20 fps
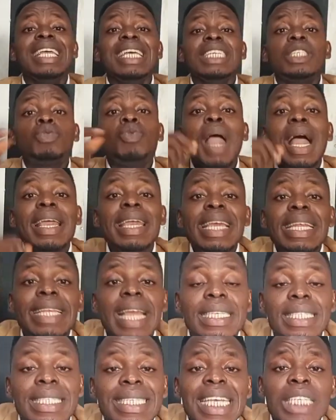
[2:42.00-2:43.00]
These were
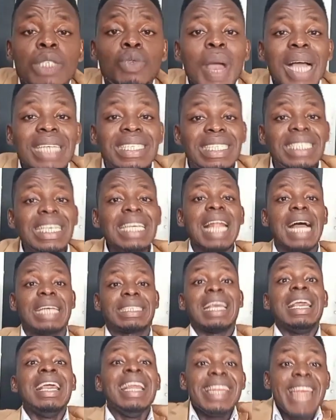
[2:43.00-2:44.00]
heathens, these were
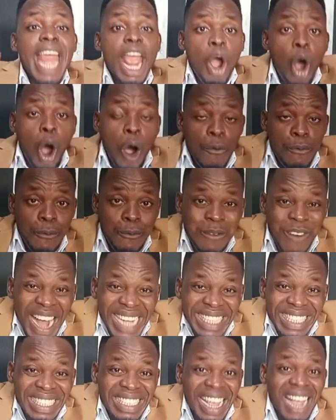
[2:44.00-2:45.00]
sinners. They
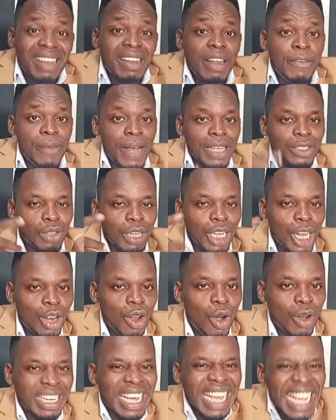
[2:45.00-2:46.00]
offered sacrifice to
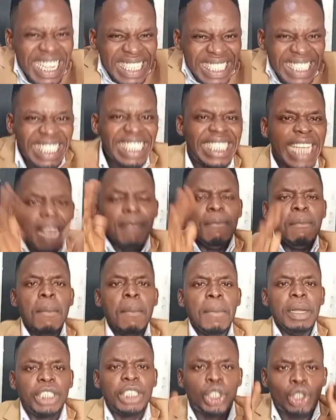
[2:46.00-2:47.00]
the Lord.
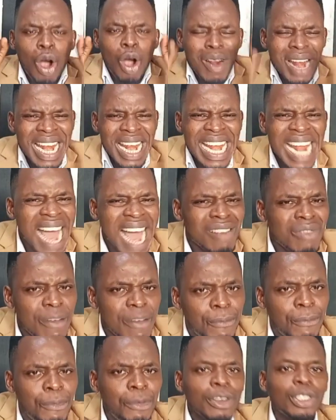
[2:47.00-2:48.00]
Jonah
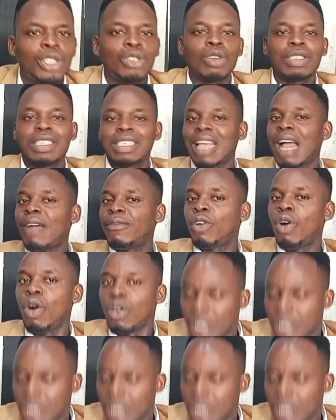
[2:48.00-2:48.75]
refused to serve